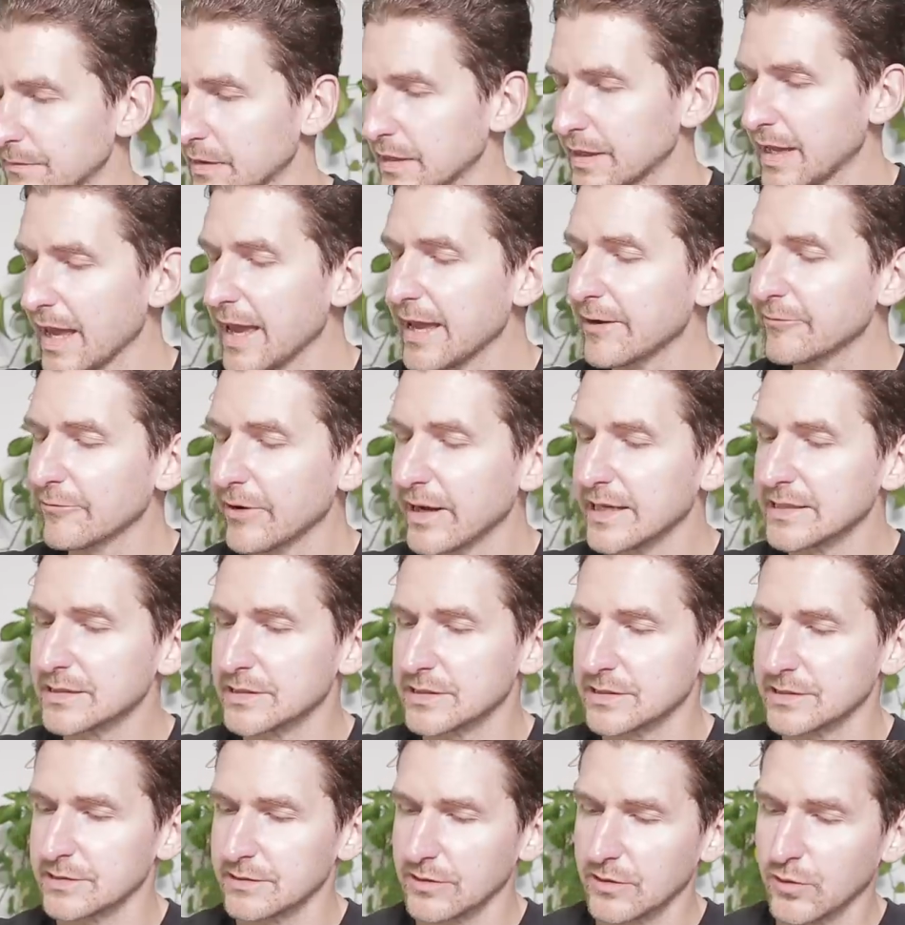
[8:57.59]
Gay
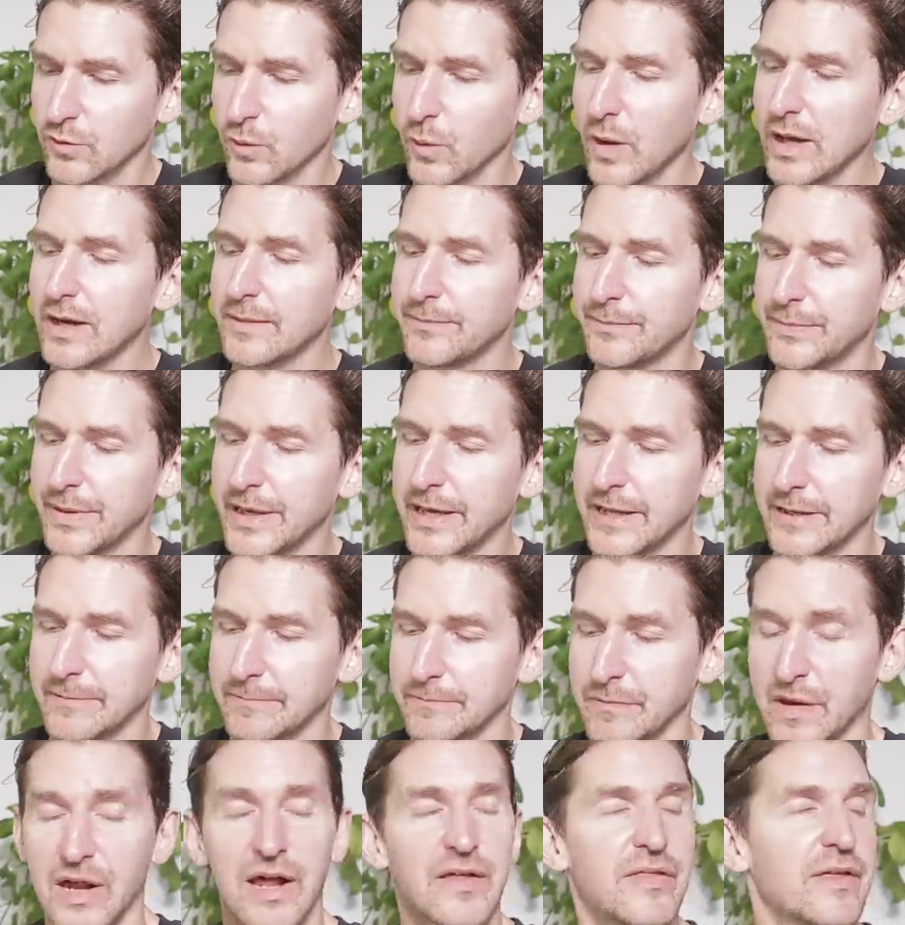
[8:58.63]
writes quite a bit,
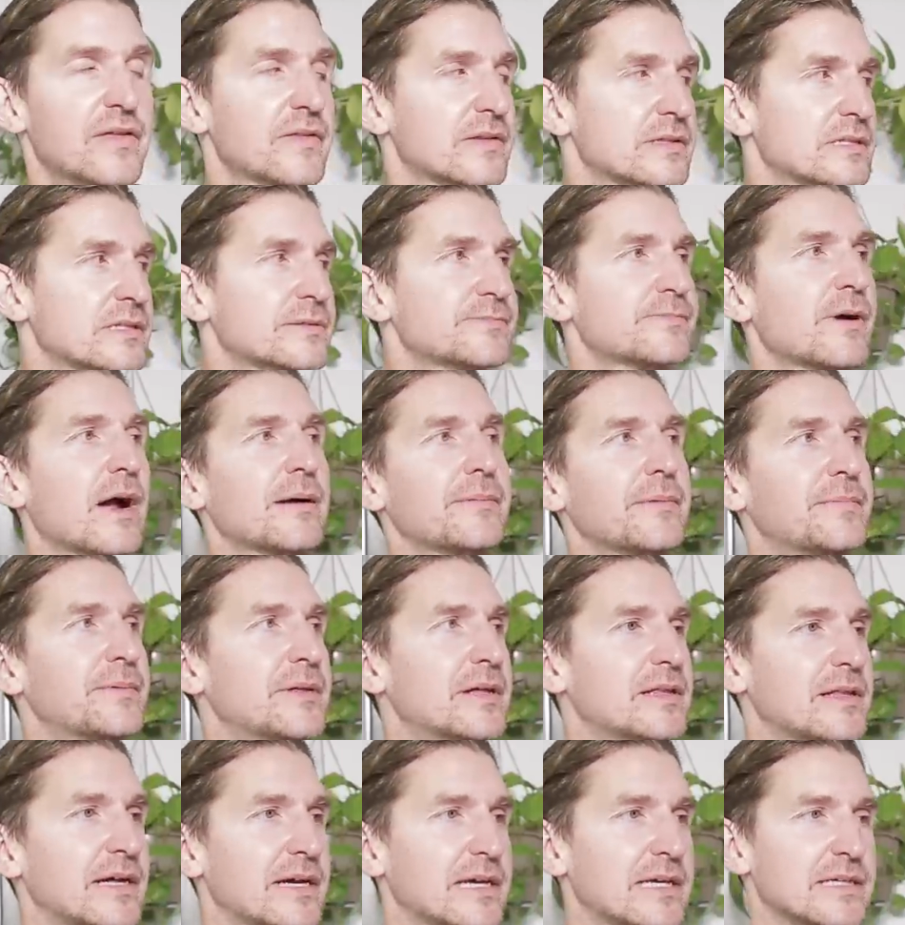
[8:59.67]
and I think this is
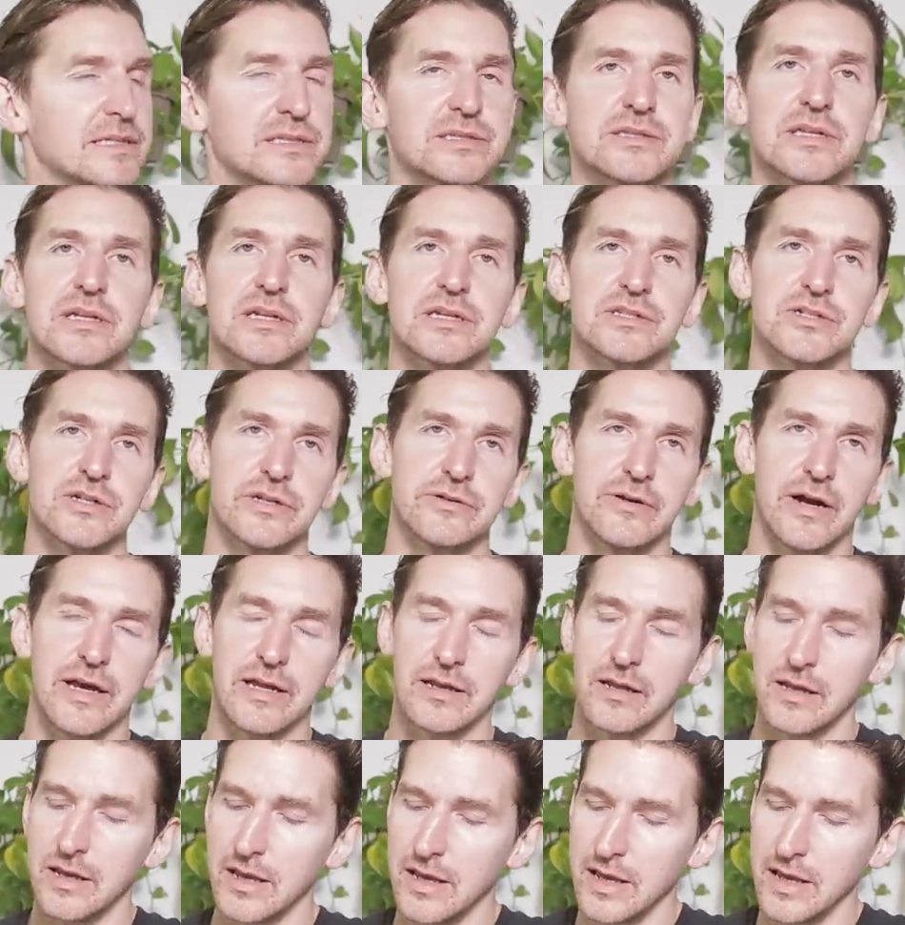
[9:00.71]
probably like his signature, right?